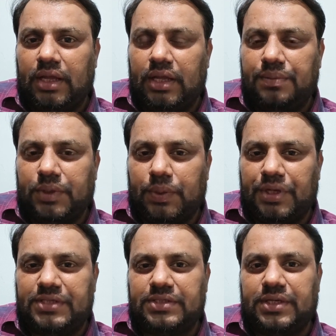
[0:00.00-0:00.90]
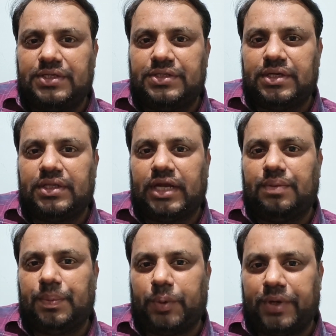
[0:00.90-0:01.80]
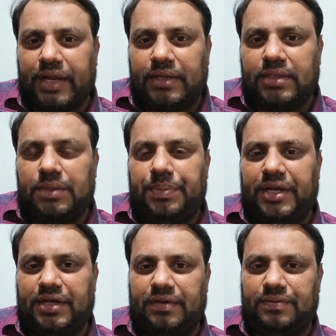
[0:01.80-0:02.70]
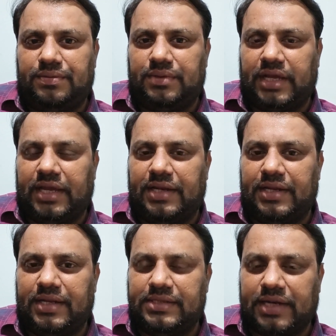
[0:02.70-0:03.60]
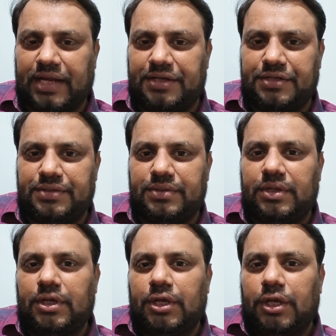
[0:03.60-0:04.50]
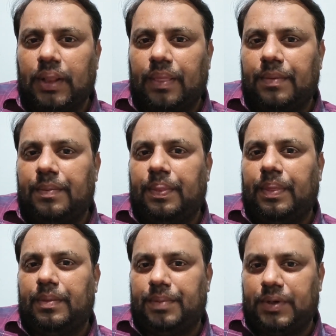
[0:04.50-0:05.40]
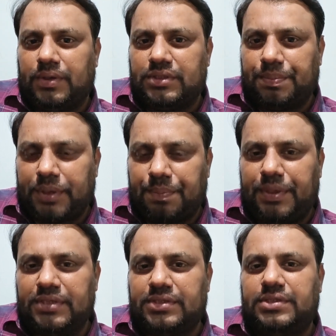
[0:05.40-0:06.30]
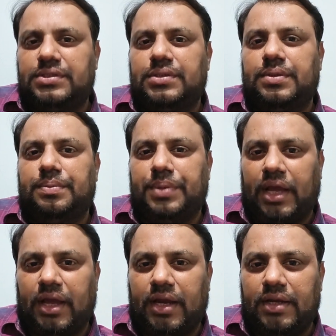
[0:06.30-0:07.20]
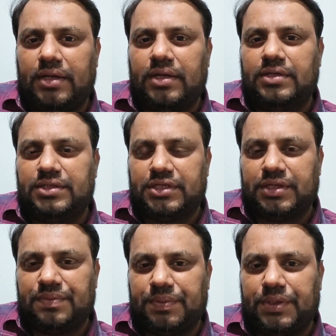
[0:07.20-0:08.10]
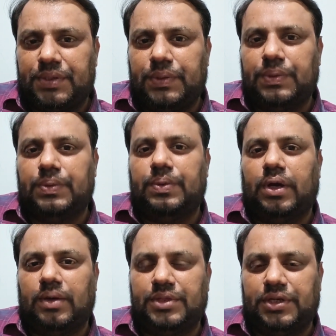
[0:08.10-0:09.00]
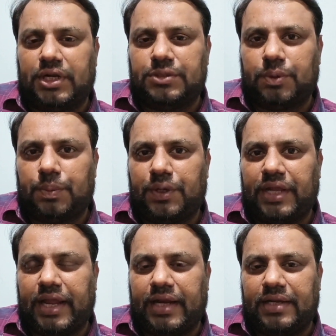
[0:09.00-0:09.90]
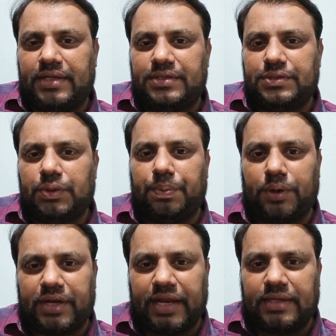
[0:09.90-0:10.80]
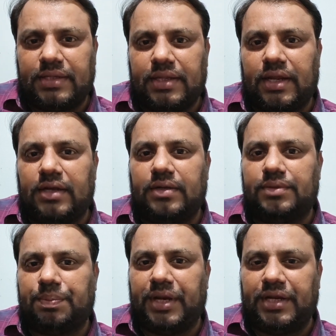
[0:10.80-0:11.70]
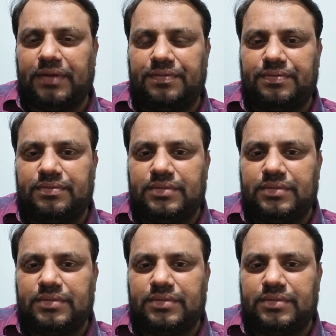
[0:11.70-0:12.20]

if the notice is registered, that will protect the plaintiff and his right, because the purpose behind section 52 of the Trans Property Act is to protect the right of the plaintiff